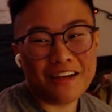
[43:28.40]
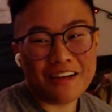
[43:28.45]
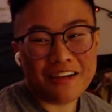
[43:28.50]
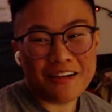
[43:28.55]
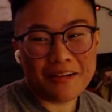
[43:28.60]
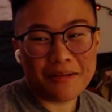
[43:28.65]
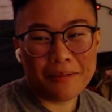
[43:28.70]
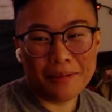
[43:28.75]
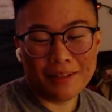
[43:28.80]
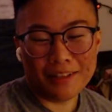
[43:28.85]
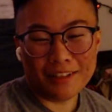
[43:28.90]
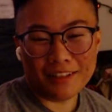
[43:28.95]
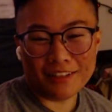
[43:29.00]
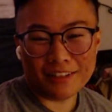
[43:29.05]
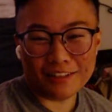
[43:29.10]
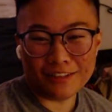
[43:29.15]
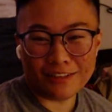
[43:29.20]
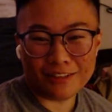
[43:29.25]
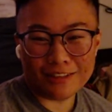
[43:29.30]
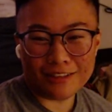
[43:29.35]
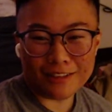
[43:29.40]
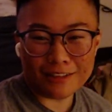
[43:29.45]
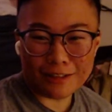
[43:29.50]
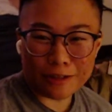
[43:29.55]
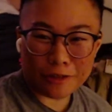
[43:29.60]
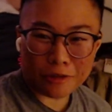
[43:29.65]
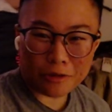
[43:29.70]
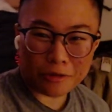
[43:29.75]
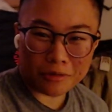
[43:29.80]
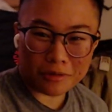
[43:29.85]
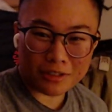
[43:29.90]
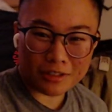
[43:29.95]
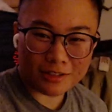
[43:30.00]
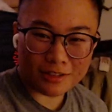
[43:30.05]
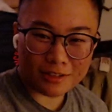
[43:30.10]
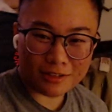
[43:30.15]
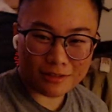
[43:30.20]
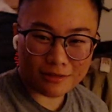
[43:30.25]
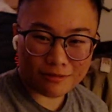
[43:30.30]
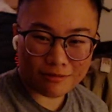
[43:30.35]
But
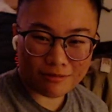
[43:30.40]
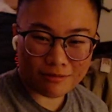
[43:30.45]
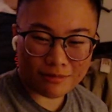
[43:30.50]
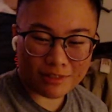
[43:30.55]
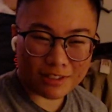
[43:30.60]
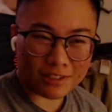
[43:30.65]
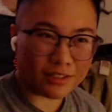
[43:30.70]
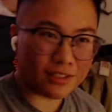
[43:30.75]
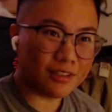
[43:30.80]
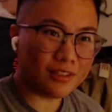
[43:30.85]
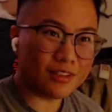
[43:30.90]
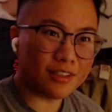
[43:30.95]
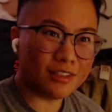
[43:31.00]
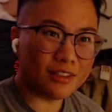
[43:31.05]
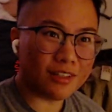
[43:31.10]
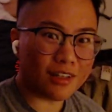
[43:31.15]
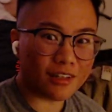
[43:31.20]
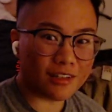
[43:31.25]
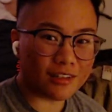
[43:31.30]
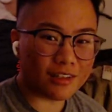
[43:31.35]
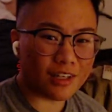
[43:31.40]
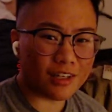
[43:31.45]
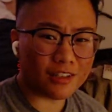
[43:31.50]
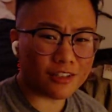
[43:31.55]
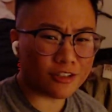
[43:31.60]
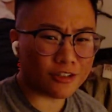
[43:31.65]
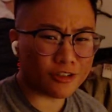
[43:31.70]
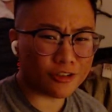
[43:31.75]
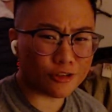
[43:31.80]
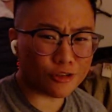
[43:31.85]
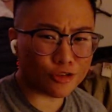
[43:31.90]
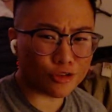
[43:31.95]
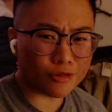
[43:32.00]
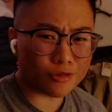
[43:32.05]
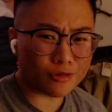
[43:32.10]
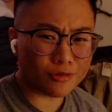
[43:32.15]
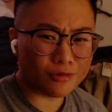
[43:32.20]
it's nothing like I can control.